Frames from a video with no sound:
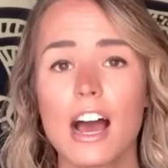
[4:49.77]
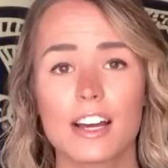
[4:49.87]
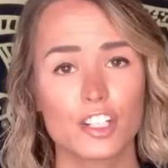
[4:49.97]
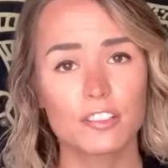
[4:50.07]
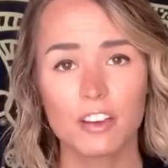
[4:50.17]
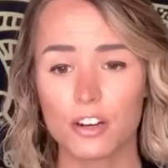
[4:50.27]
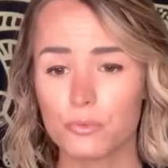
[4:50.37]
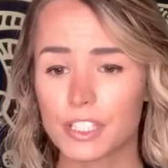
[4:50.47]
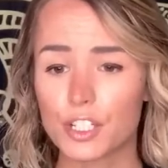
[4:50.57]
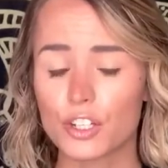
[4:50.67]
She's got a
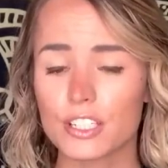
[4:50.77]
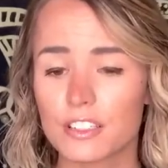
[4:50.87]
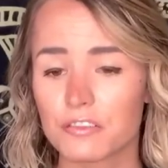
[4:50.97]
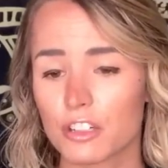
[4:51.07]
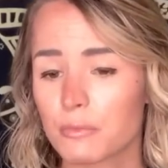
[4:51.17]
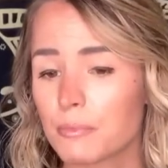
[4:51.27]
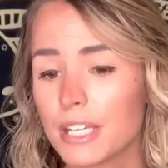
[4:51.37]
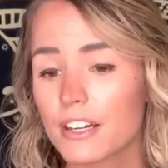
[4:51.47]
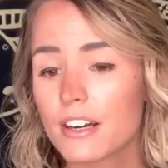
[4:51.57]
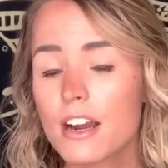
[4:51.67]
really good discernment
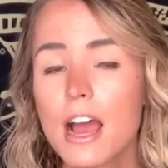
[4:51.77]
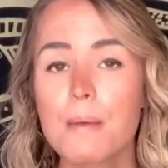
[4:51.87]
meter,